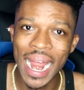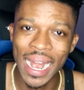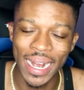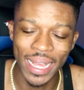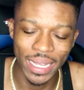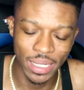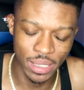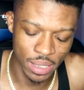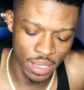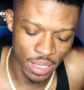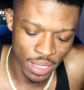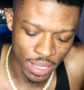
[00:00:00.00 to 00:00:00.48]

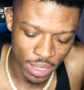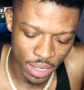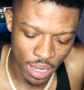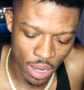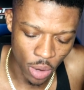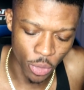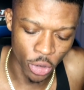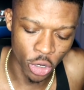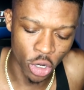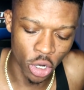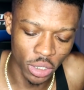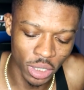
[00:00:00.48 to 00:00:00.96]
Alex, and
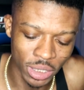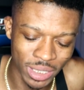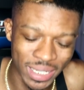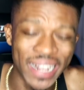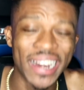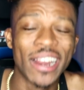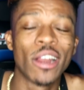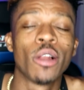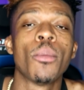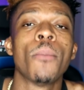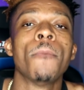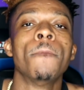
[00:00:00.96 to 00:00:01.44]
we call the
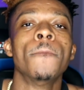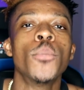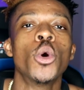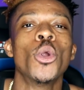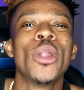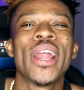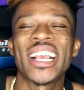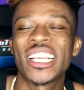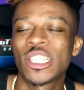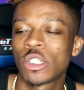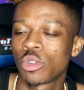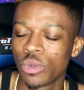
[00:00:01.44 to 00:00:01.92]
channel
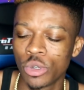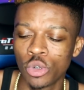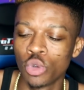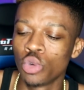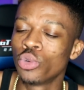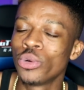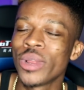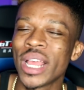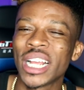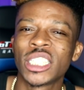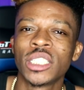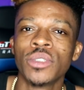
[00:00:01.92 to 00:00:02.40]
Molex. We do
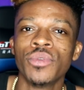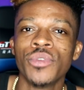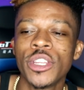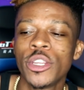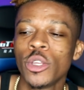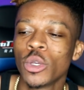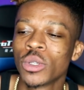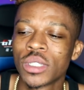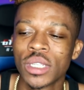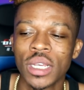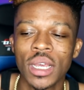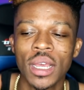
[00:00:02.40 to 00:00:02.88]
reaction
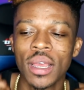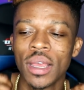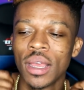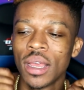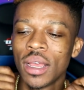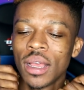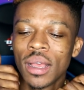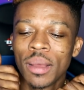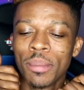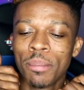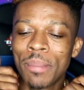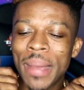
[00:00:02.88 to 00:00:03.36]
videos
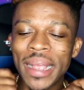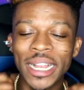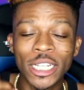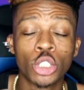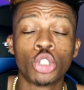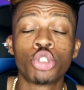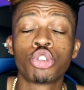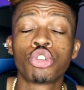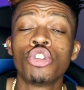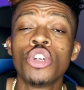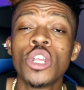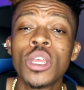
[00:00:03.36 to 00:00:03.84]
my
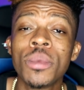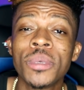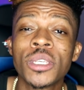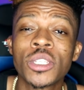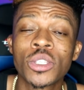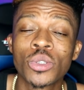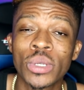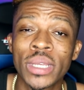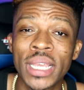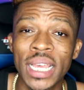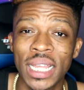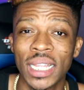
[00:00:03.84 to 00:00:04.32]
dream is
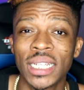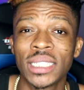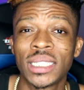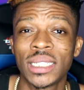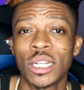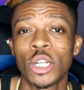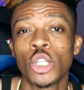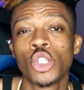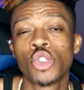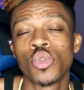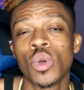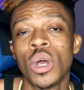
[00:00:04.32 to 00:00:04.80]
to get that
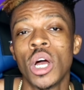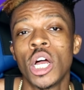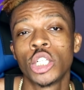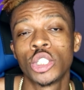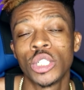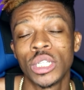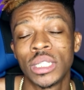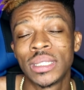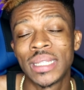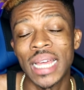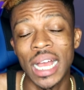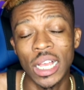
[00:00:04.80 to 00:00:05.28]
channel to
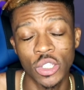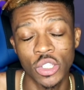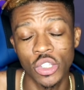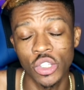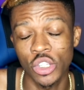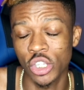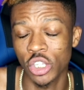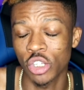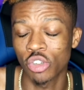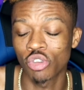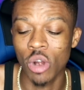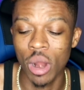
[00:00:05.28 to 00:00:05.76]
100,000
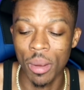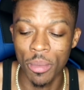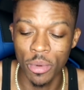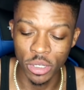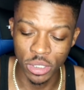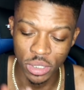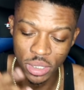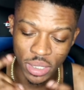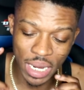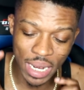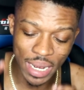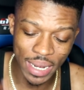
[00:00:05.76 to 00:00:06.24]

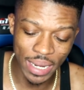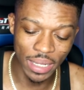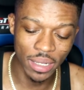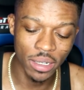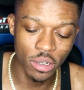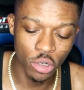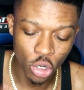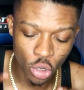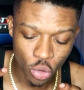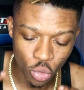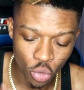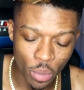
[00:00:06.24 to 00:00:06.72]
subscribers. The
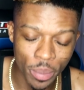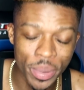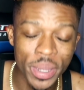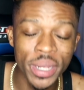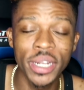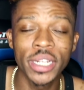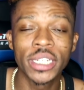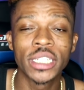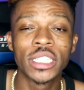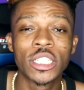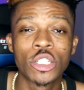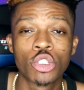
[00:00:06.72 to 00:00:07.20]
link will be in
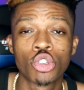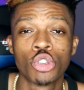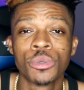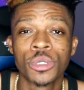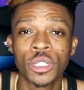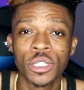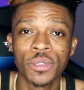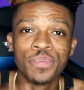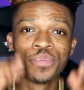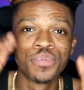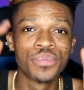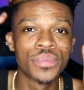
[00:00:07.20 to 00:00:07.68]
the
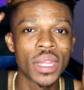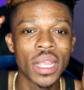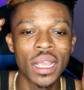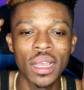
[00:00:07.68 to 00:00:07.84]
description.